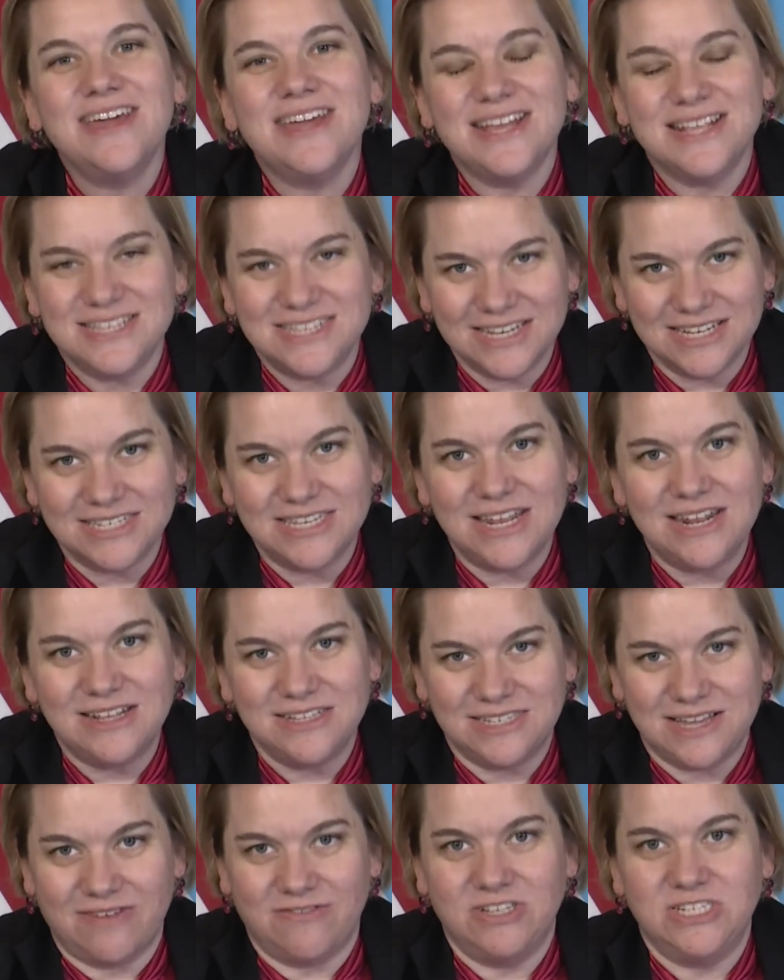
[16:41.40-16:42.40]
in 16 and
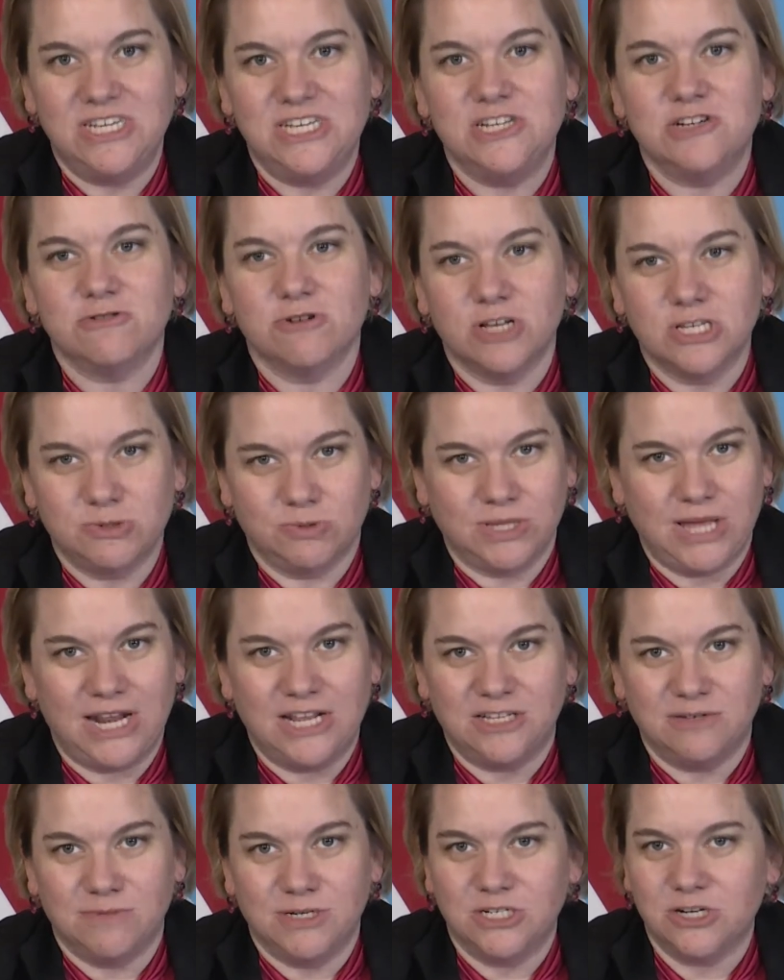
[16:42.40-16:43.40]
17-year-olds
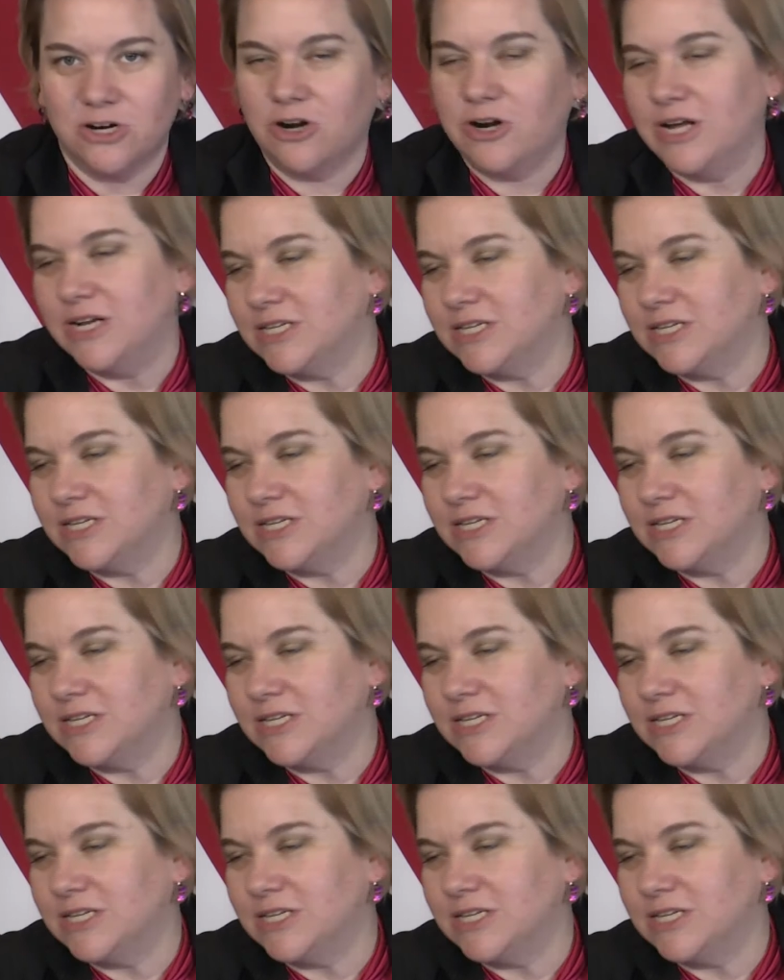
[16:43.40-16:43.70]
related to Moderna.